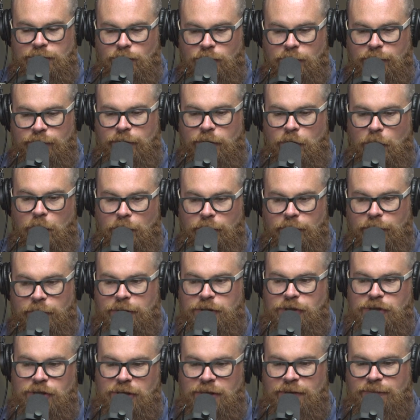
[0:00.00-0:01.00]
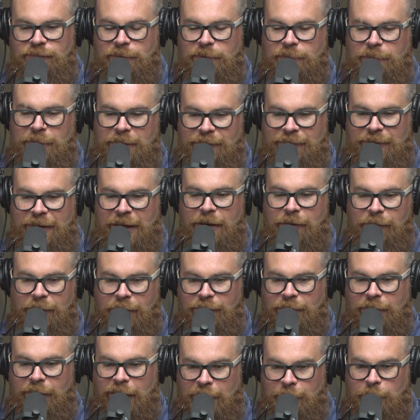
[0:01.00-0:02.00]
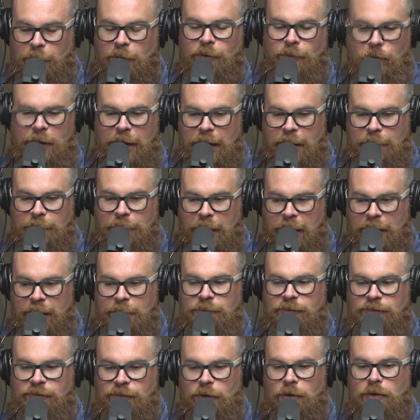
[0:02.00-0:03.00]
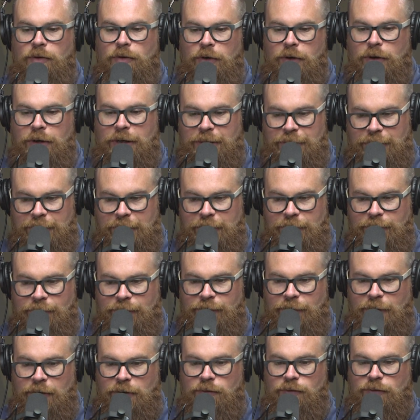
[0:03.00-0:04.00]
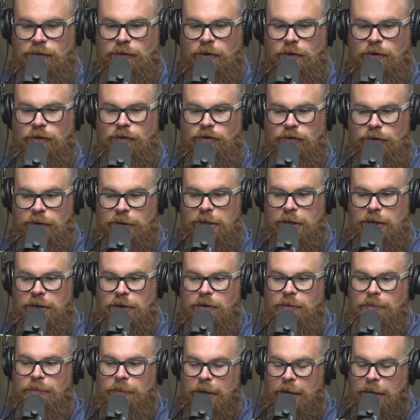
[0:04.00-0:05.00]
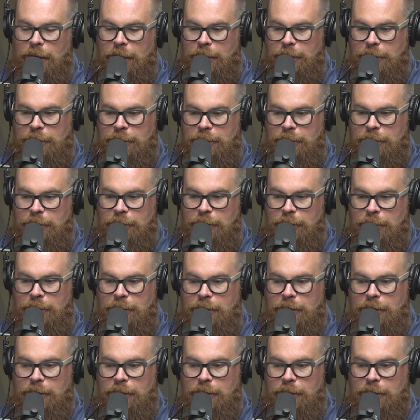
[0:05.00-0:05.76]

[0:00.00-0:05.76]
sort of an overachievement mentality that I'm so good at this that you start tricking your mind